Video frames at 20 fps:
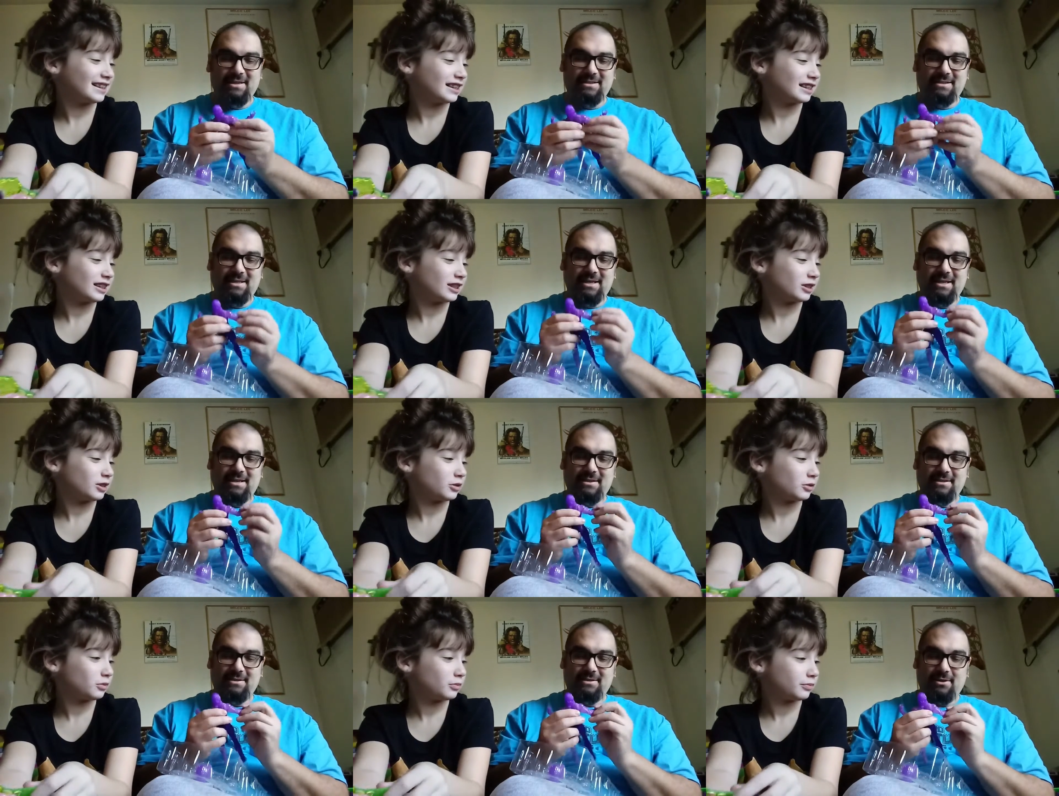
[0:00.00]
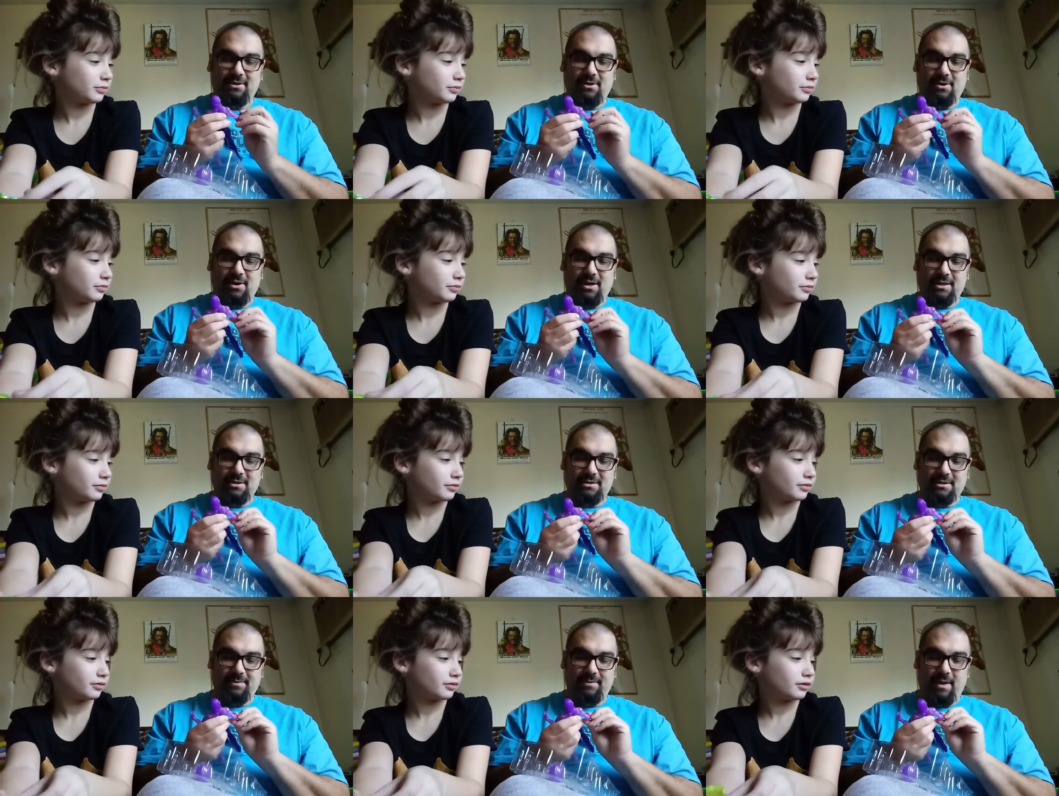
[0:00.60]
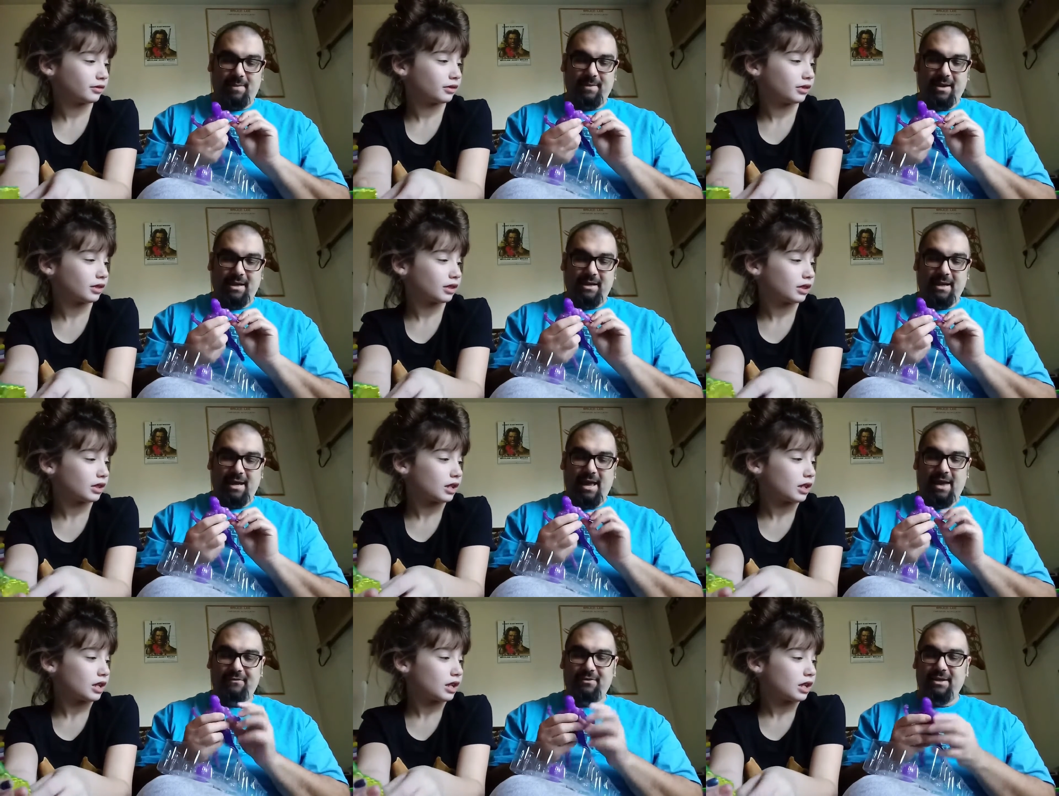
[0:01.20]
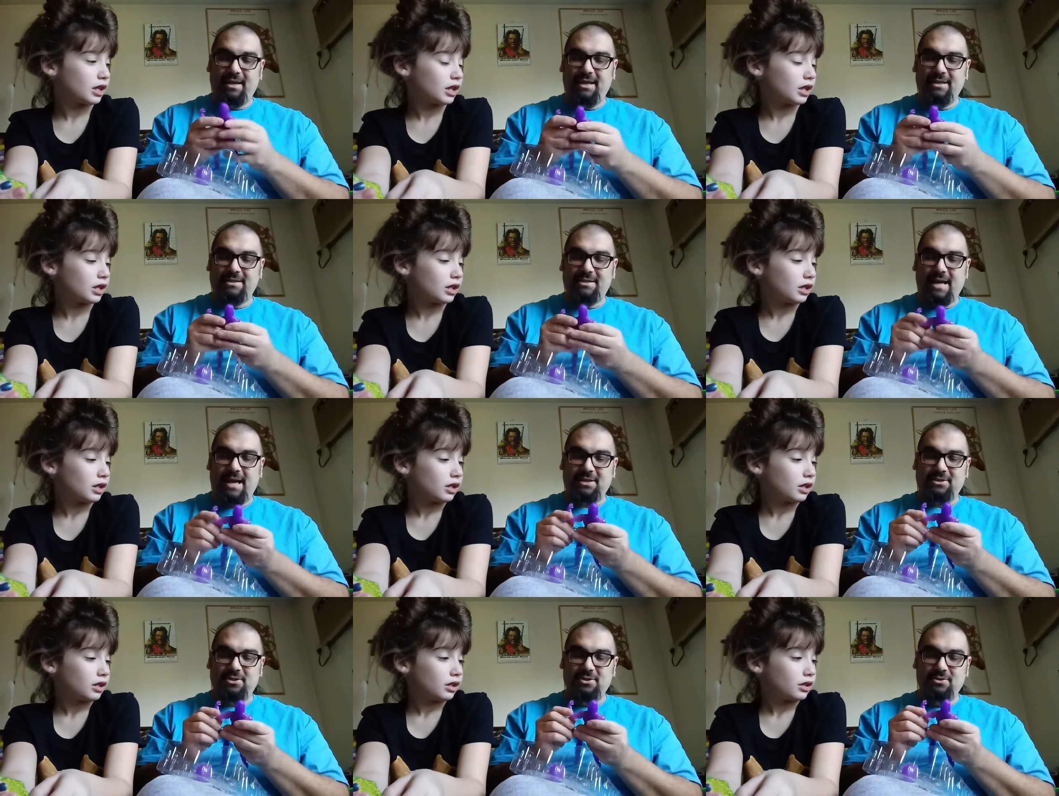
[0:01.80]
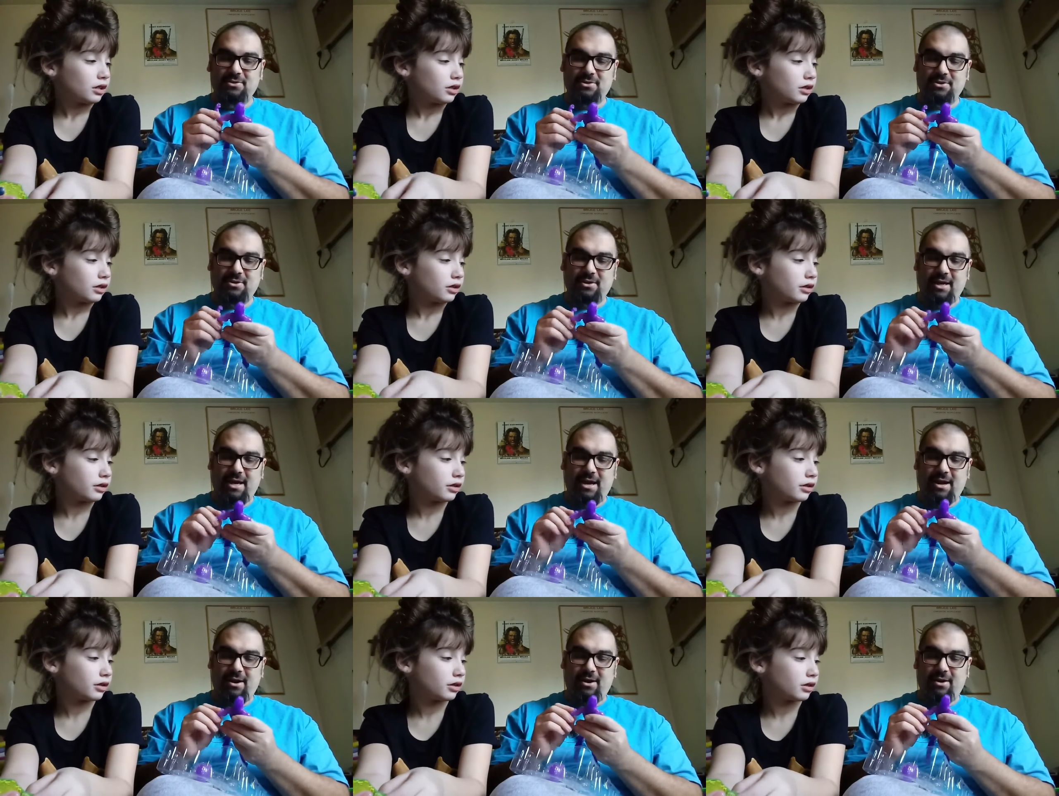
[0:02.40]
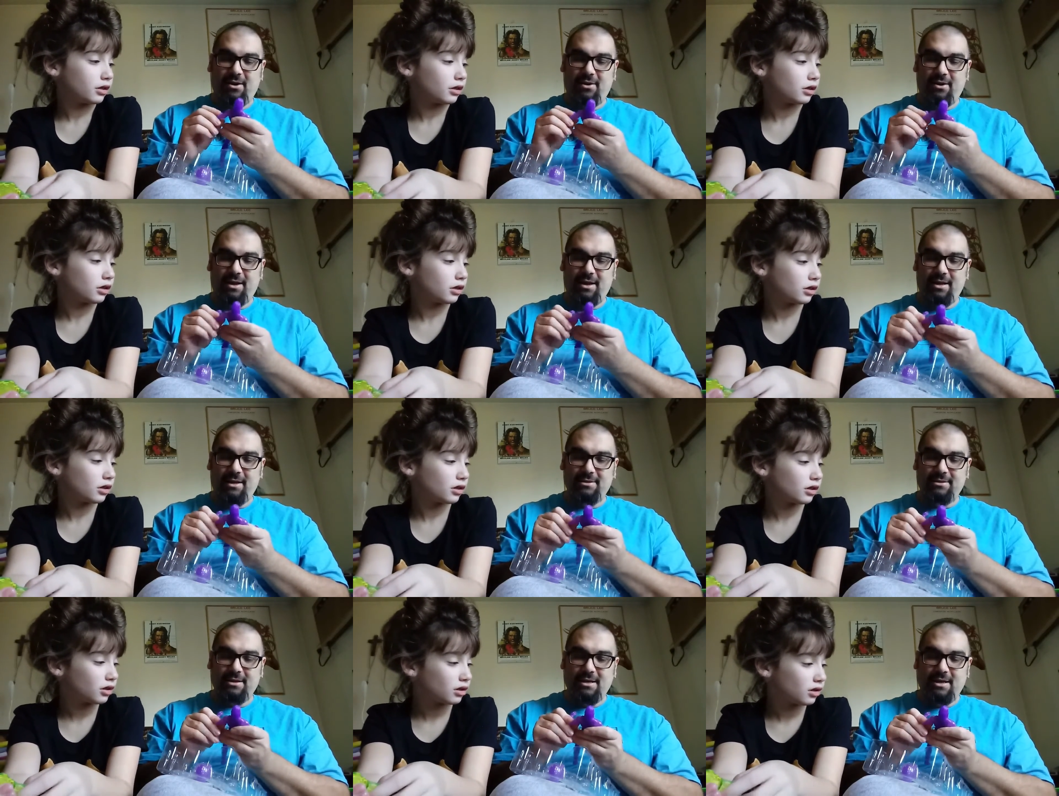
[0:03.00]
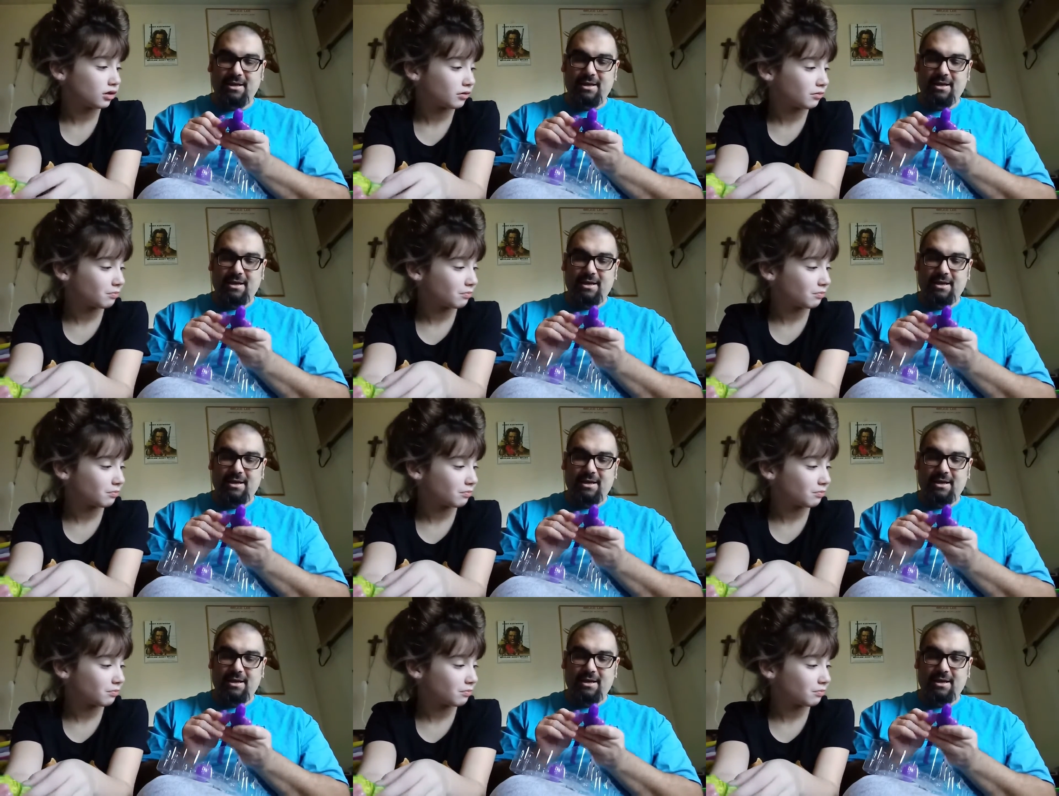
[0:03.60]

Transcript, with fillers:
Speaker 1: this is awesome. I mean, every His tattoos are there. He's.